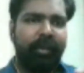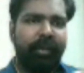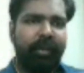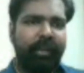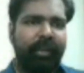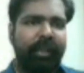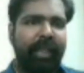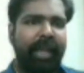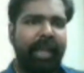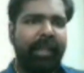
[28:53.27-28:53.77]

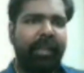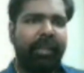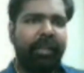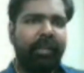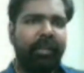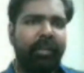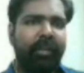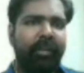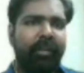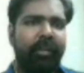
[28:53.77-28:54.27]
that
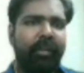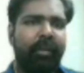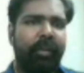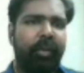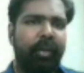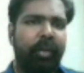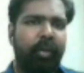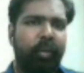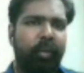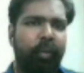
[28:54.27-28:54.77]

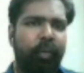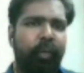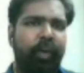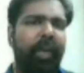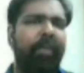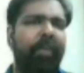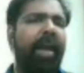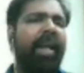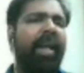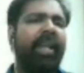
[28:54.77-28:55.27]
way
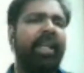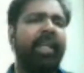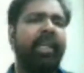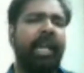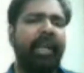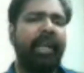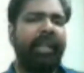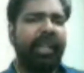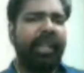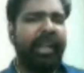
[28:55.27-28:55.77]
back in
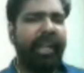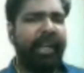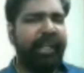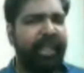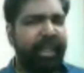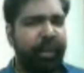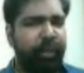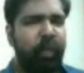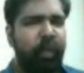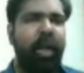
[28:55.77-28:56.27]

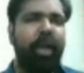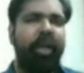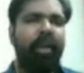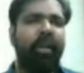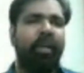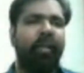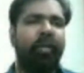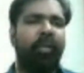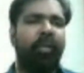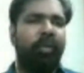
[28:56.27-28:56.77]
1981,
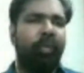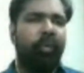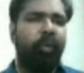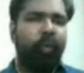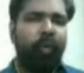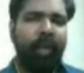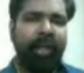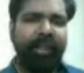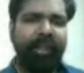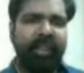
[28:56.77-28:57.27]

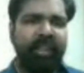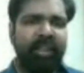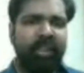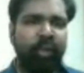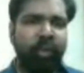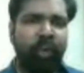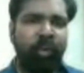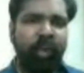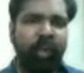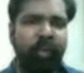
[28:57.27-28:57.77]
when this
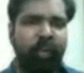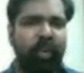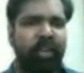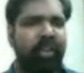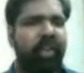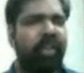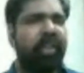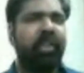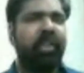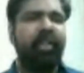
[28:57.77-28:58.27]
novel was
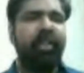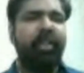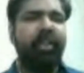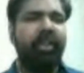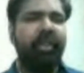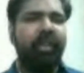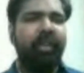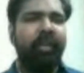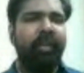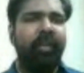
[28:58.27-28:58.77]
written,
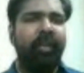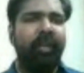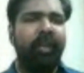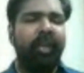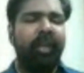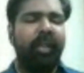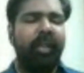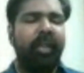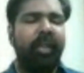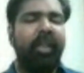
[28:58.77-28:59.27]

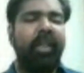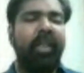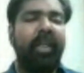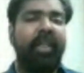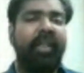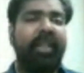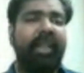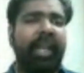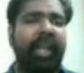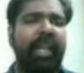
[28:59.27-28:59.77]

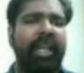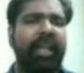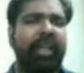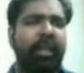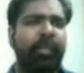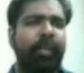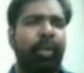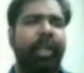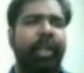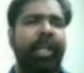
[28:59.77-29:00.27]

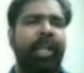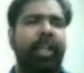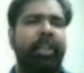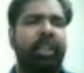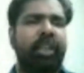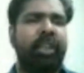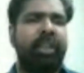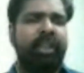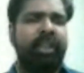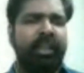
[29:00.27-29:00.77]

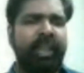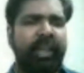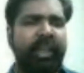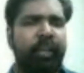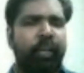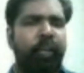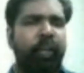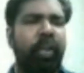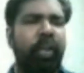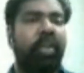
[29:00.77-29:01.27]
telecommunications
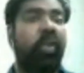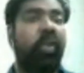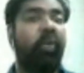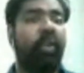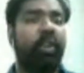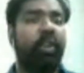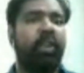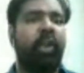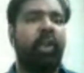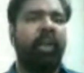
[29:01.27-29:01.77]
network
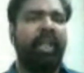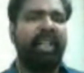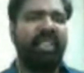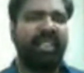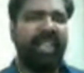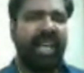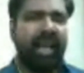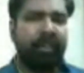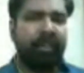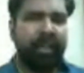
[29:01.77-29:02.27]
was not
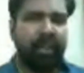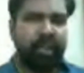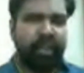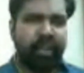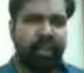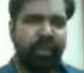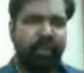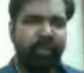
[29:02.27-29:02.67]
established.